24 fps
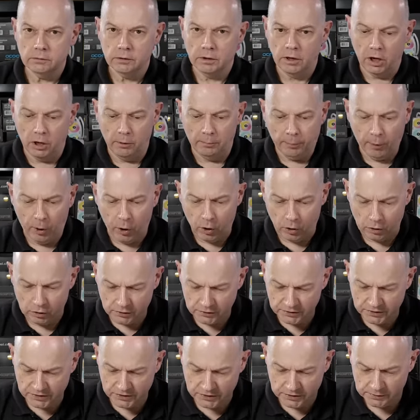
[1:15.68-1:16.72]
A
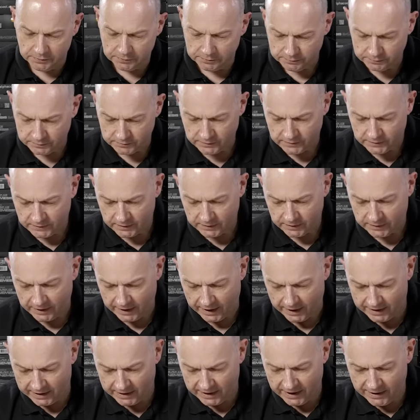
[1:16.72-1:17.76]
box
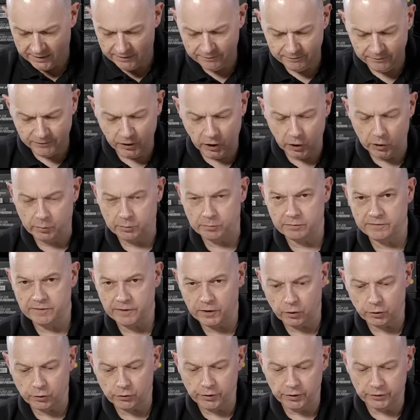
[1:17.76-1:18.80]
and an envelope
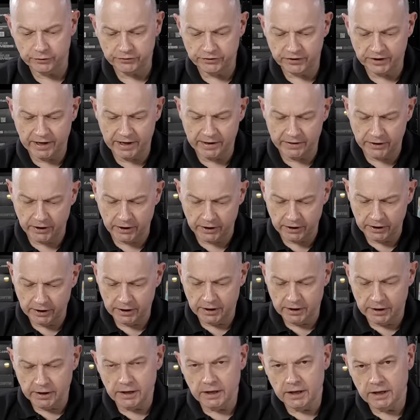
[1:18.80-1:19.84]
velcroed together.
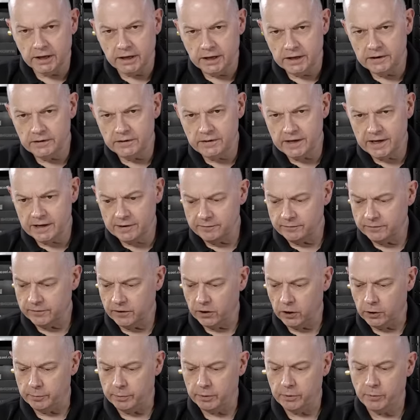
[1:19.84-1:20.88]
In the
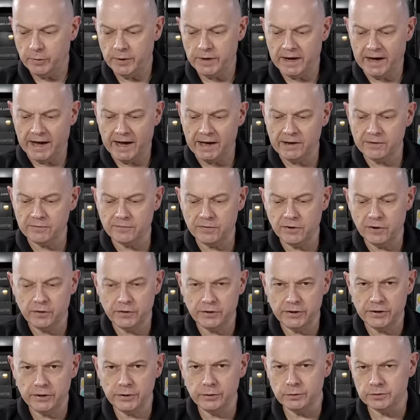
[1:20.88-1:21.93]
envelope we have
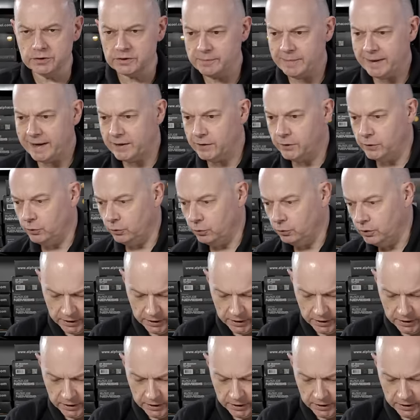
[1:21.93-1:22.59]
the user manual,